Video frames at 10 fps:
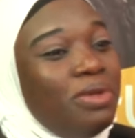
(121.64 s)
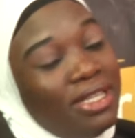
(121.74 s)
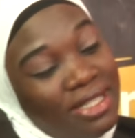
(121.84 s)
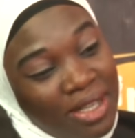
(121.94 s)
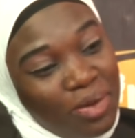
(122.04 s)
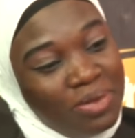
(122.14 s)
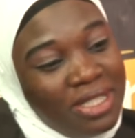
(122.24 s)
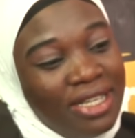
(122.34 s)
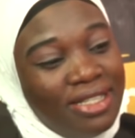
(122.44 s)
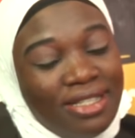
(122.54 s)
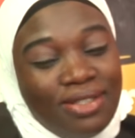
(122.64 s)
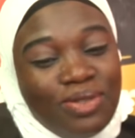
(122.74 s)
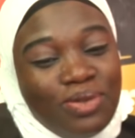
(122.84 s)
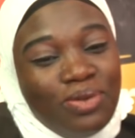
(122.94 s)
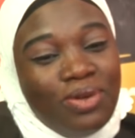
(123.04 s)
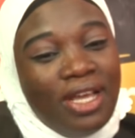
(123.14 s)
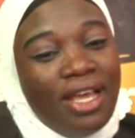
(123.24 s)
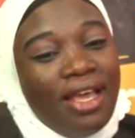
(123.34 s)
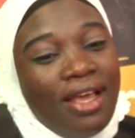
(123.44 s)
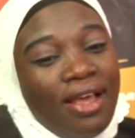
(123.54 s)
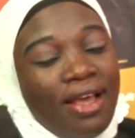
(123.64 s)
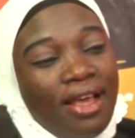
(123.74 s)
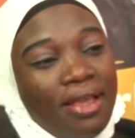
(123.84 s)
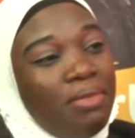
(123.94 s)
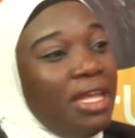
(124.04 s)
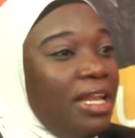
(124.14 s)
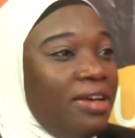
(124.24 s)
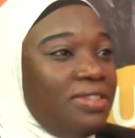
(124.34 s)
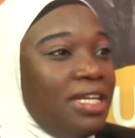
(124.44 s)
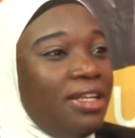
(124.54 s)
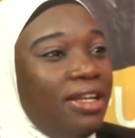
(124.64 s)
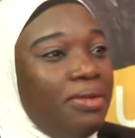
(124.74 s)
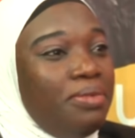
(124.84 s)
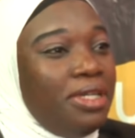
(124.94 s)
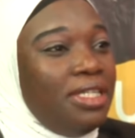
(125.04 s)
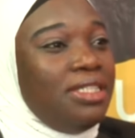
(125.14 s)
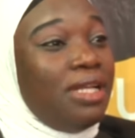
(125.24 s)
but circumstances, so... Immediately after the library,